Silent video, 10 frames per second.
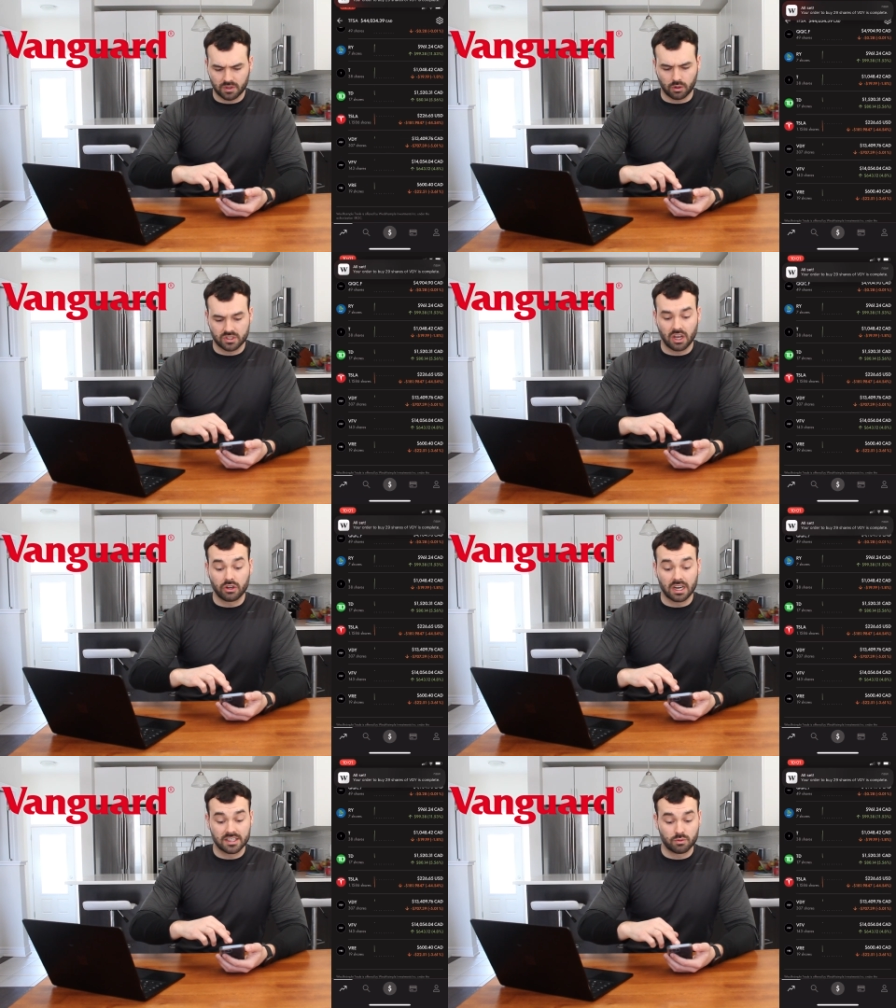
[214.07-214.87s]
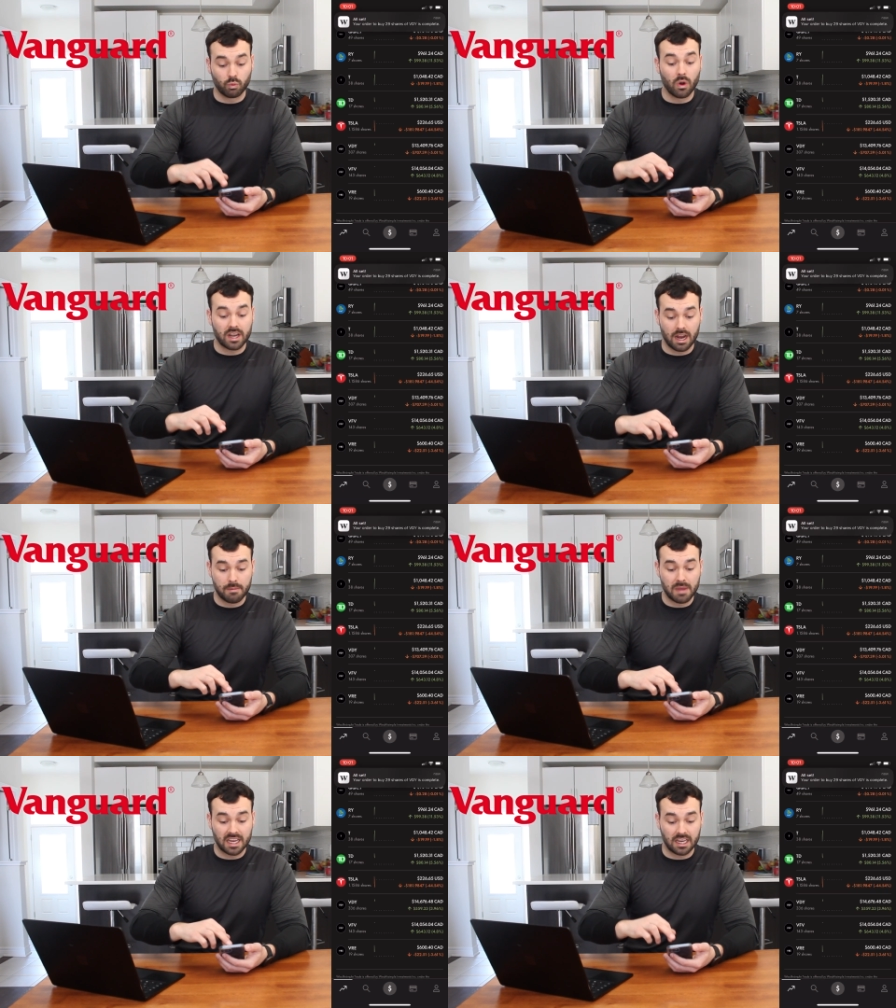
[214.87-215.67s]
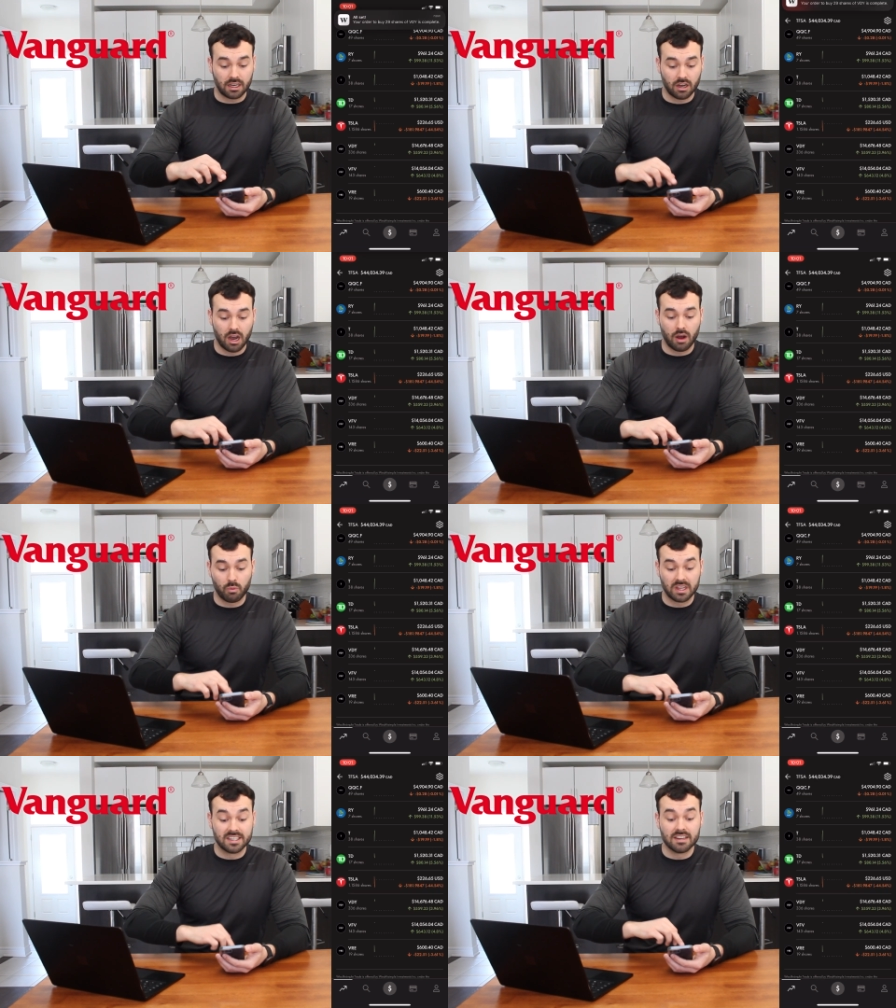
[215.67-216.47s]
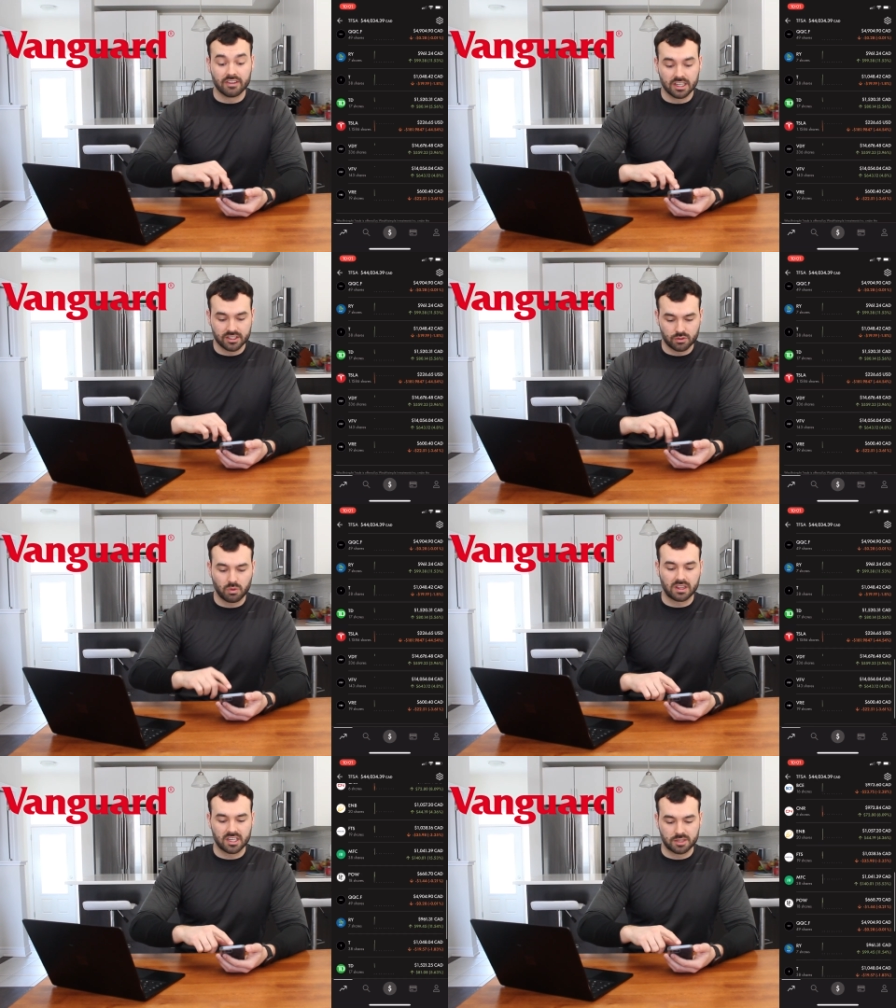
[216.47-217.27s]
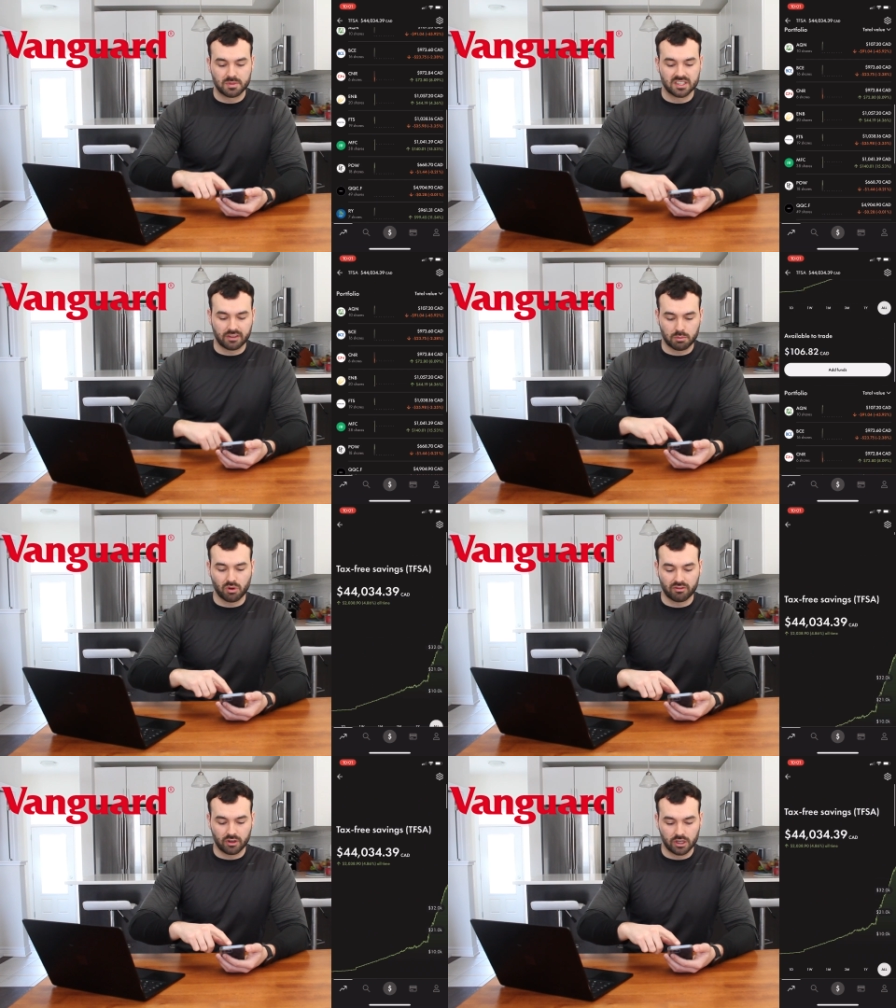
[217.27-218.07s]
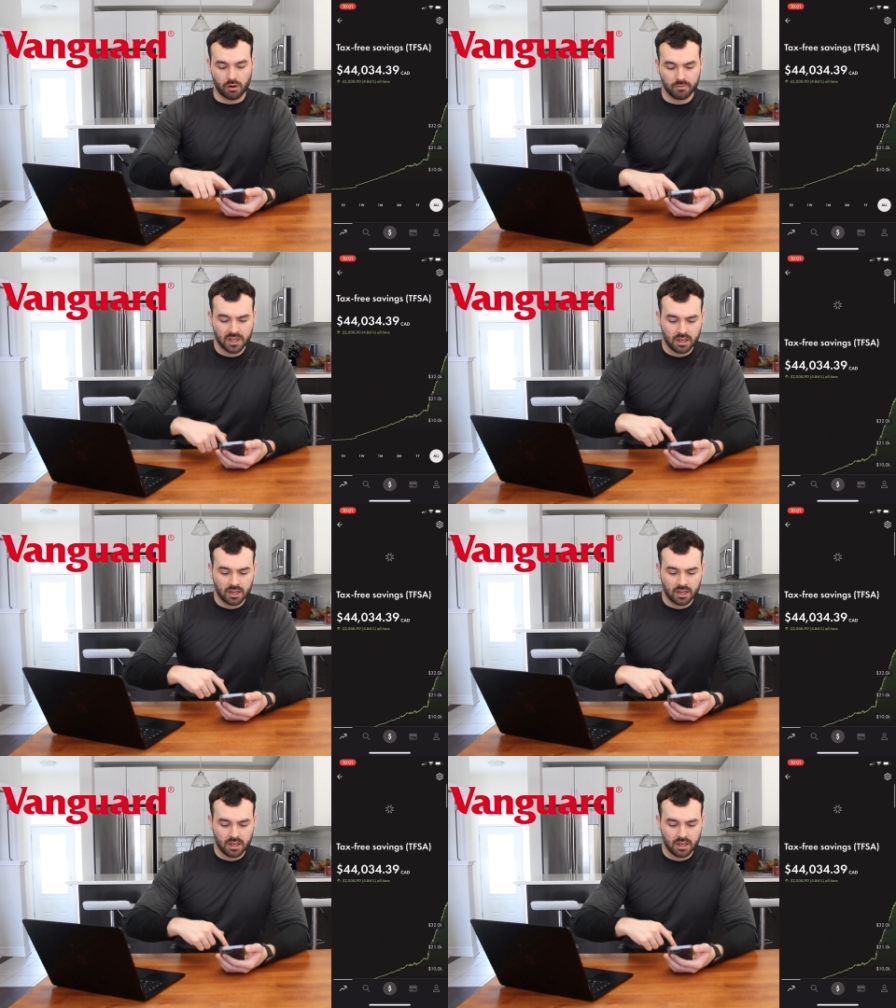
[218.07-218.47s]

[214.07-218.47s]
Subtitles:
or tell you guys what I'm making with dividends with this specific portfolio.